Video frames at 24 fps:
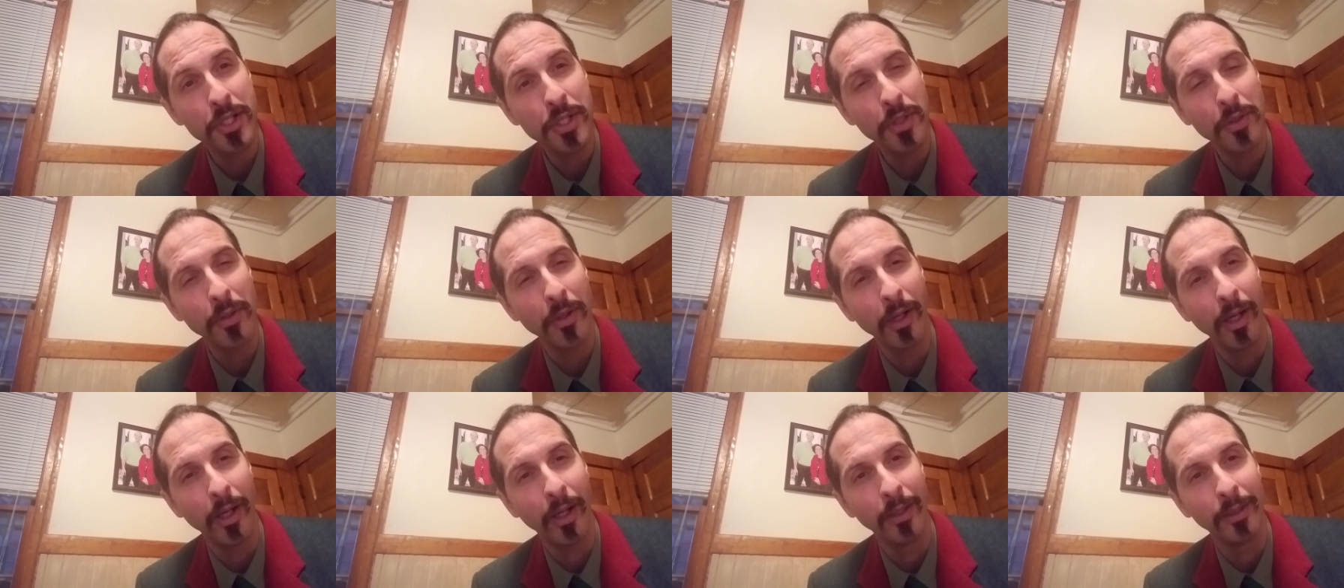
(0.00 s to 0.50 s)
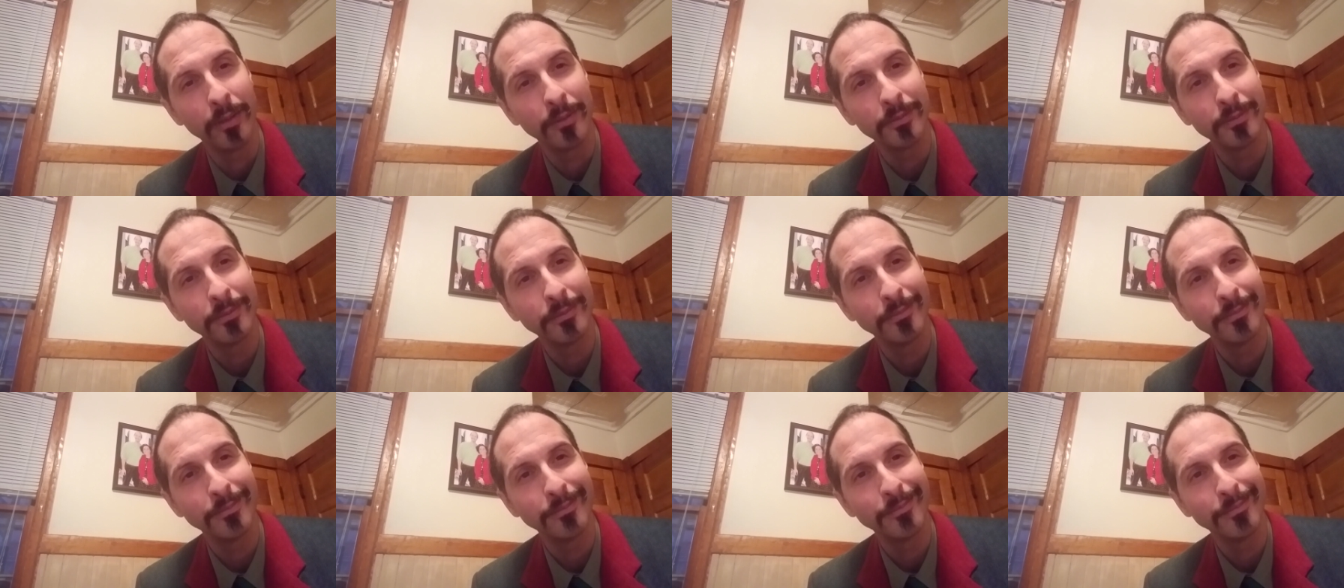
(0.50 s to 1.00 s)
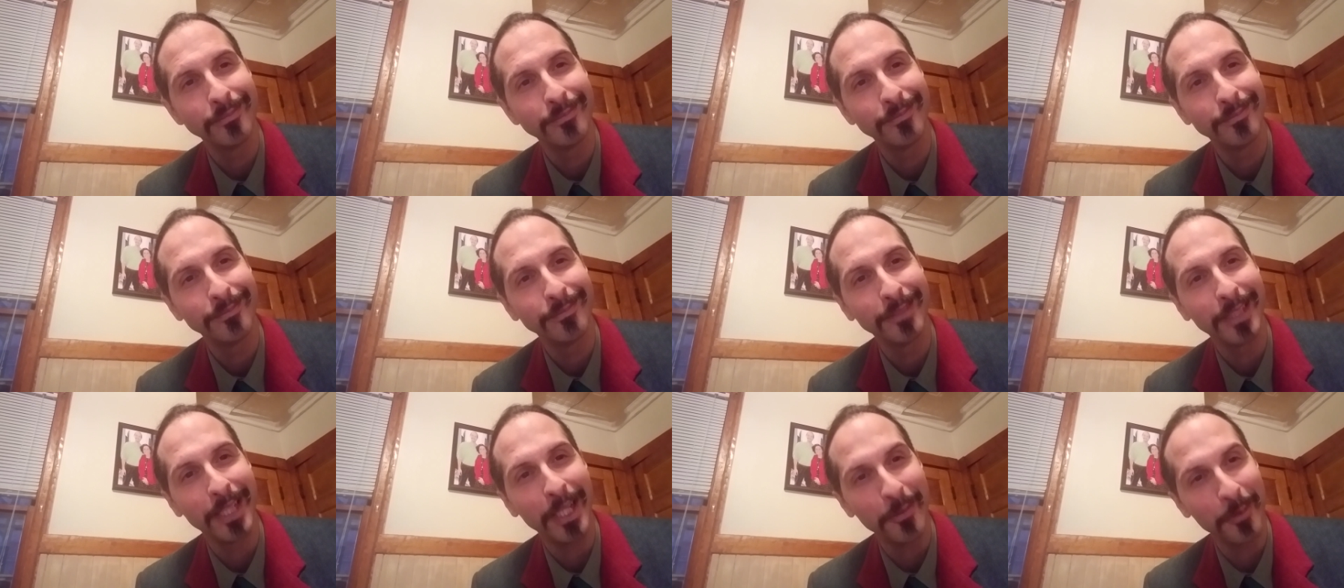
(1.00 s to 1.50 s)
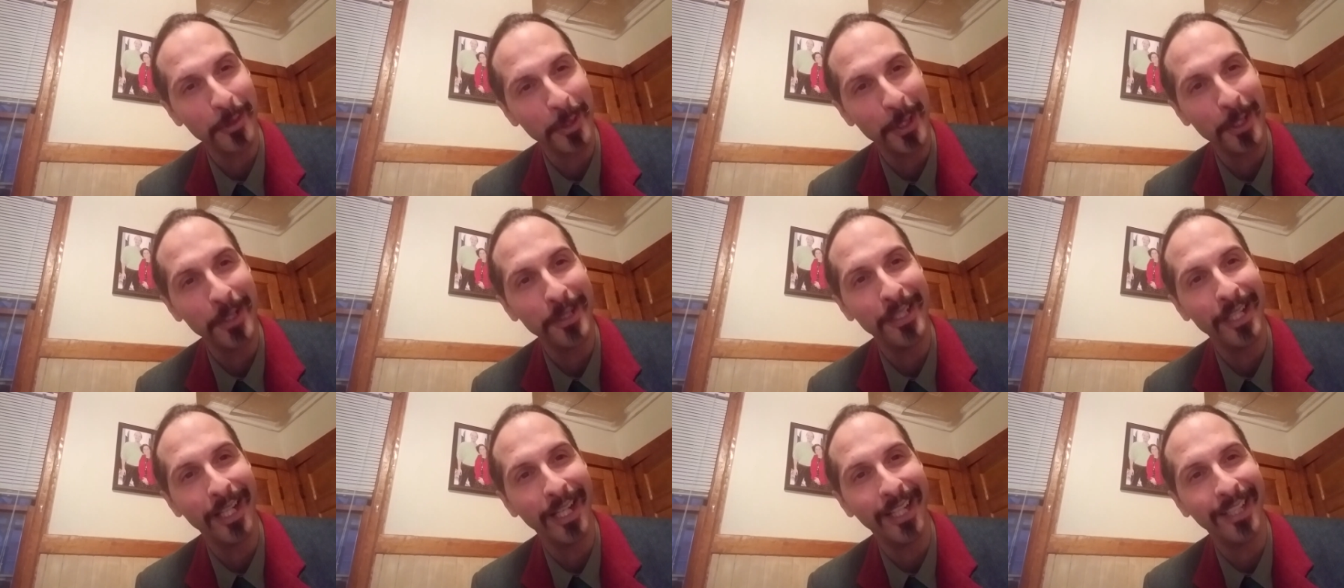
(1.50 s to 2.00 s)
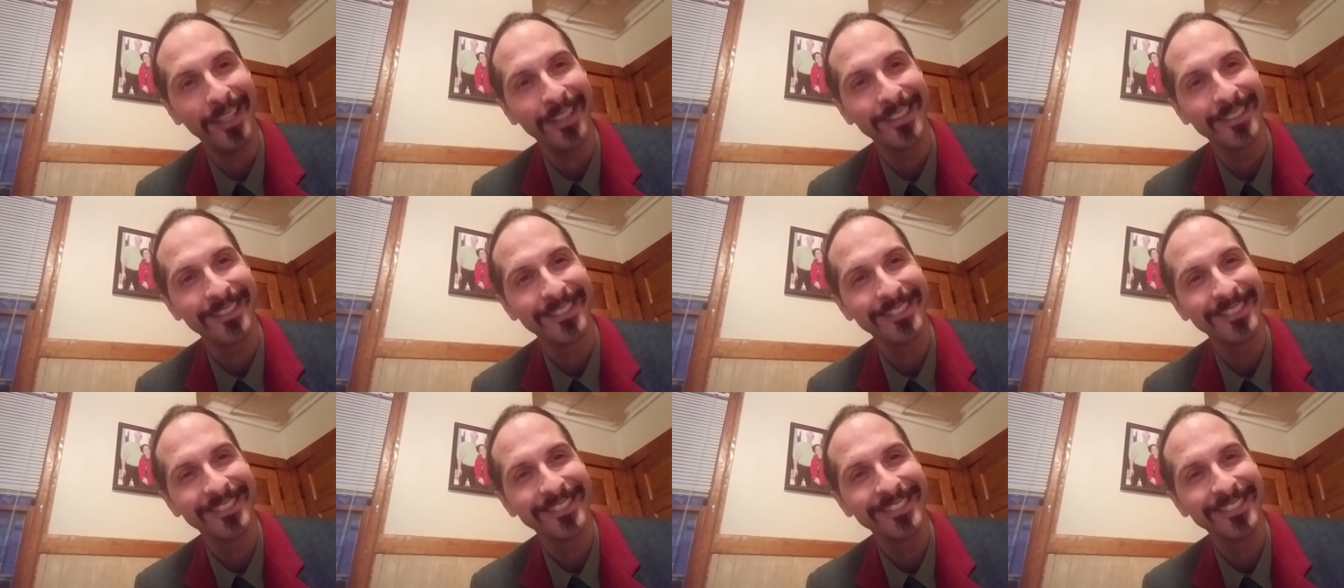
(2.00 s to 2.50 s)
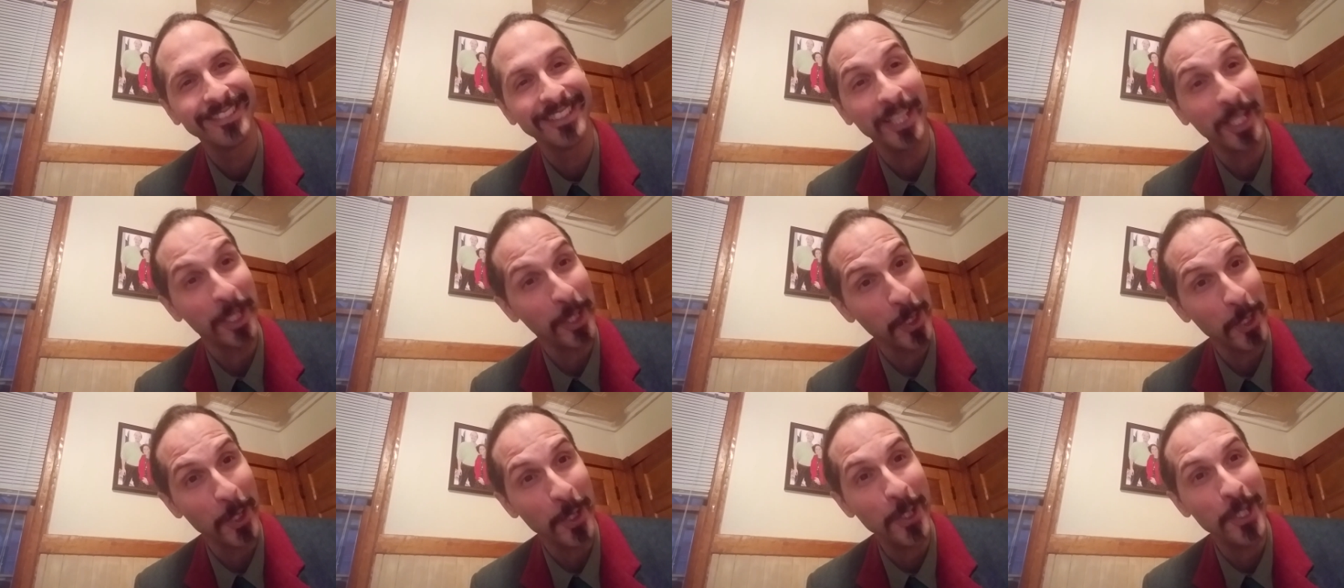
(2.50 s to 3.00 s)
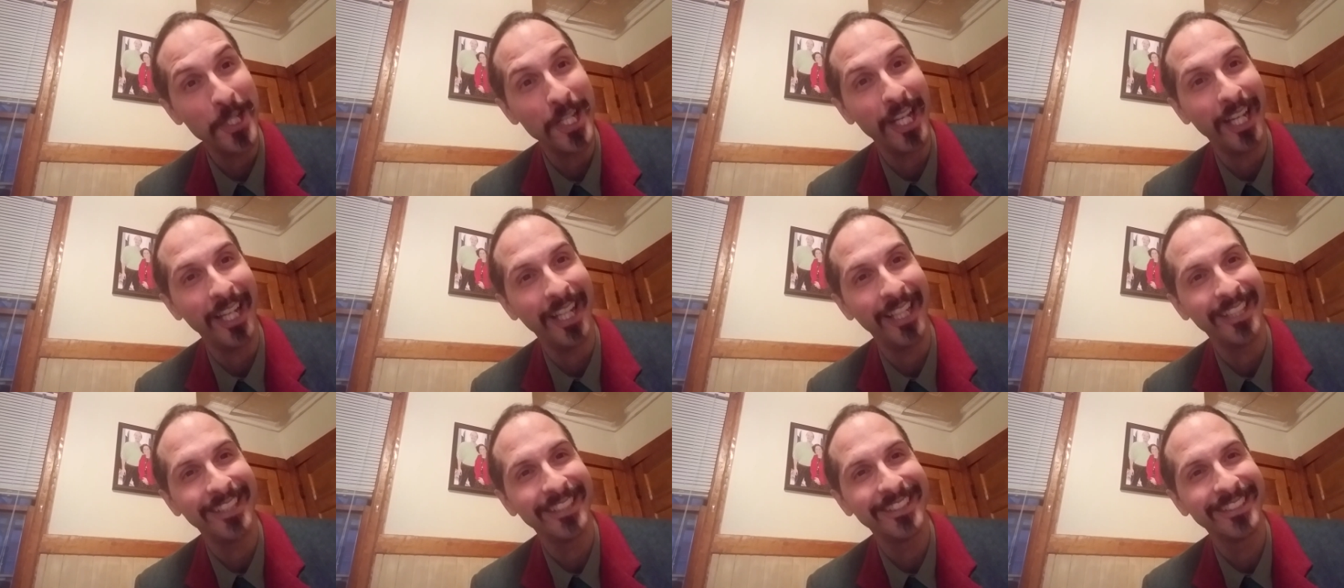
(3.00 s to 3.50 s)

you all. Have a good night and a good day.